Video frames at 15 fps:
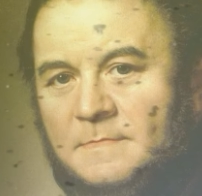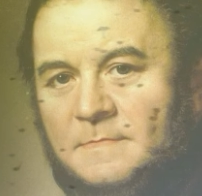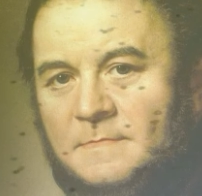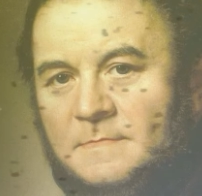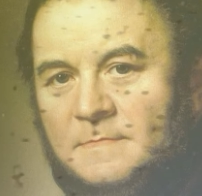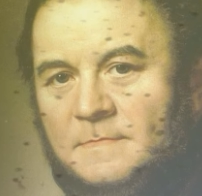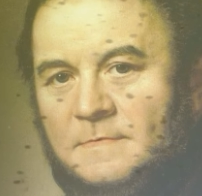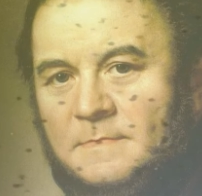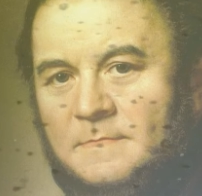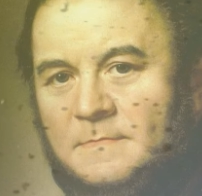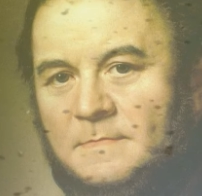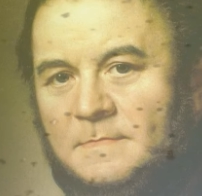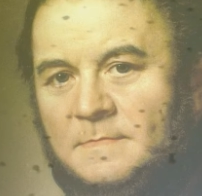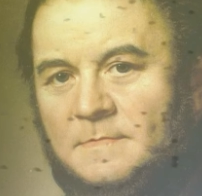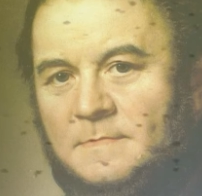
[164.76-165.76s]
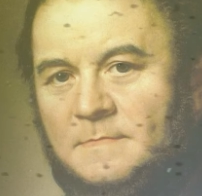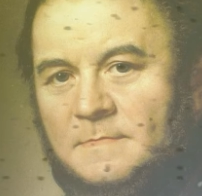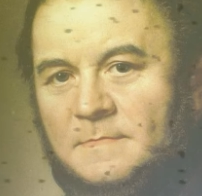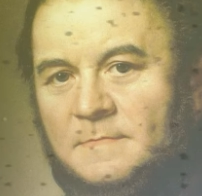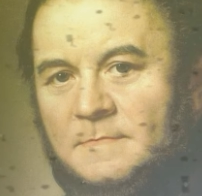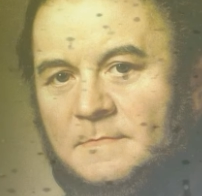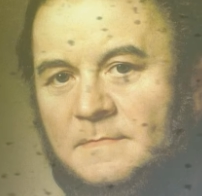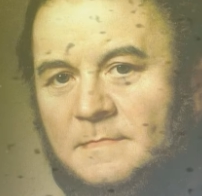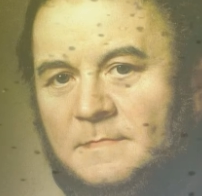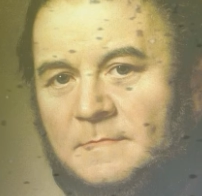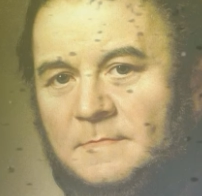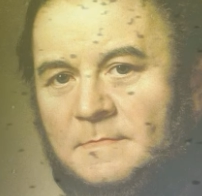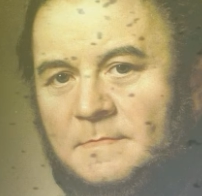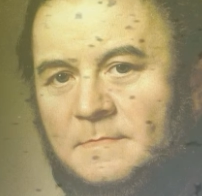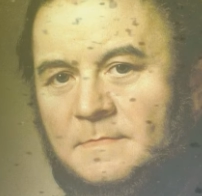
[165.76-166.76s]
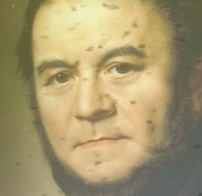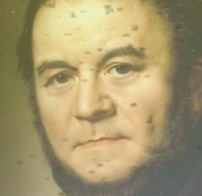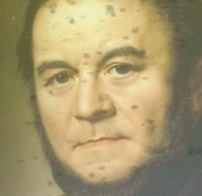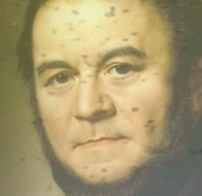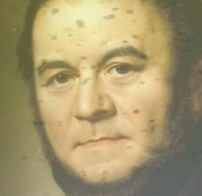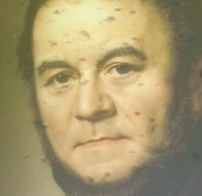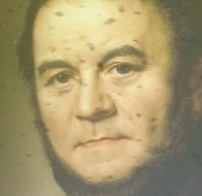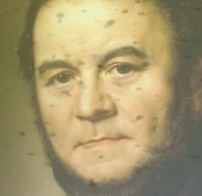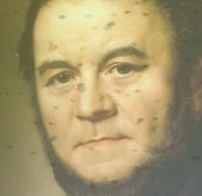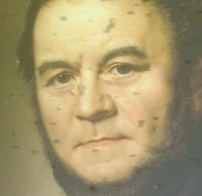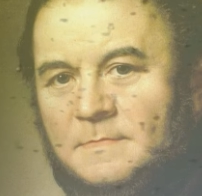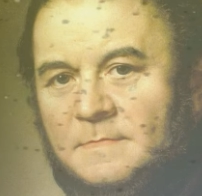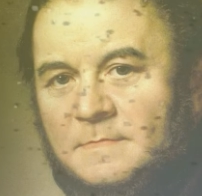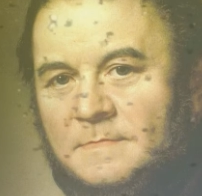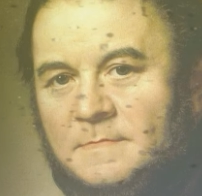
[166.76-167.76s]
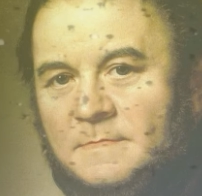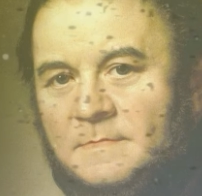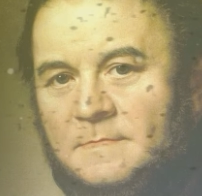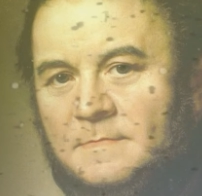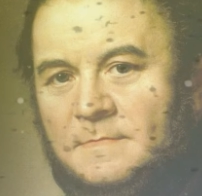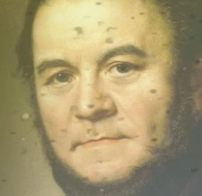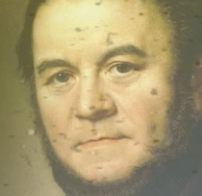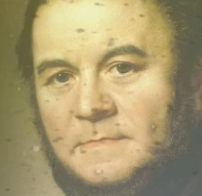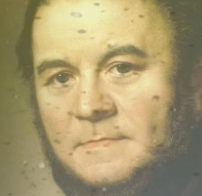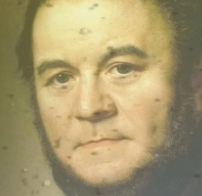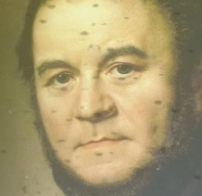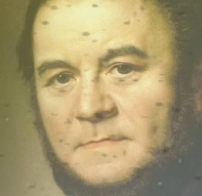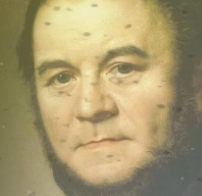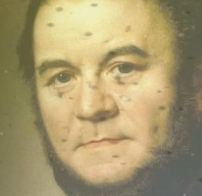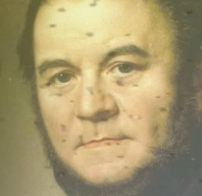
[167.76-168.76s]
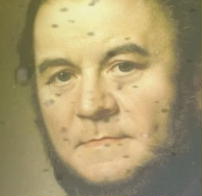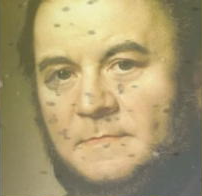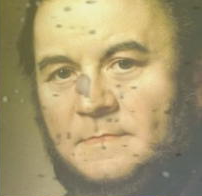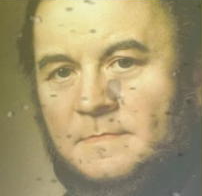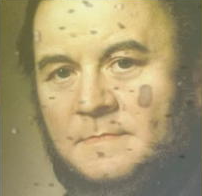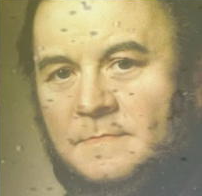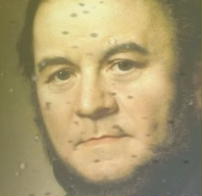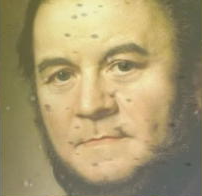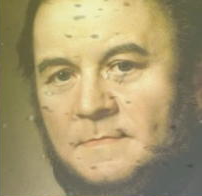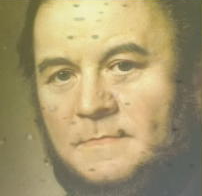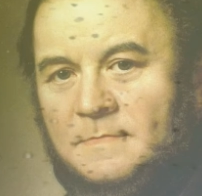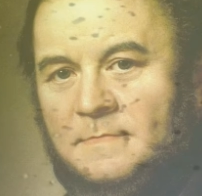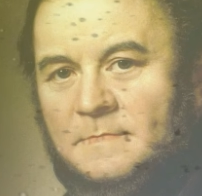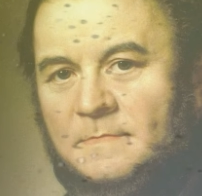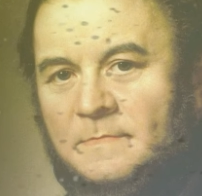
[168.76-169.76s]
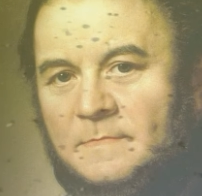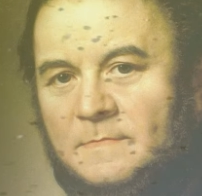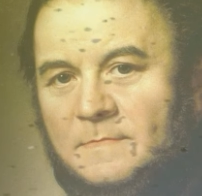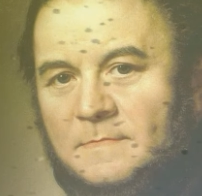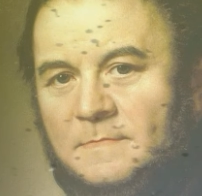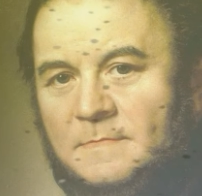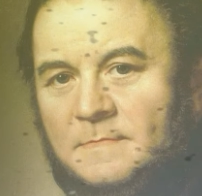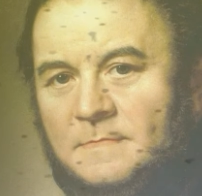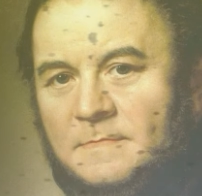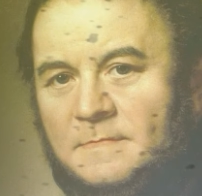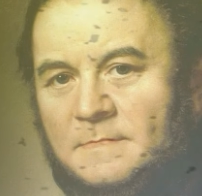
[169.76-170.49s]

One of the traits of genius is not to drag its thought through the rut worn by vulgar minds.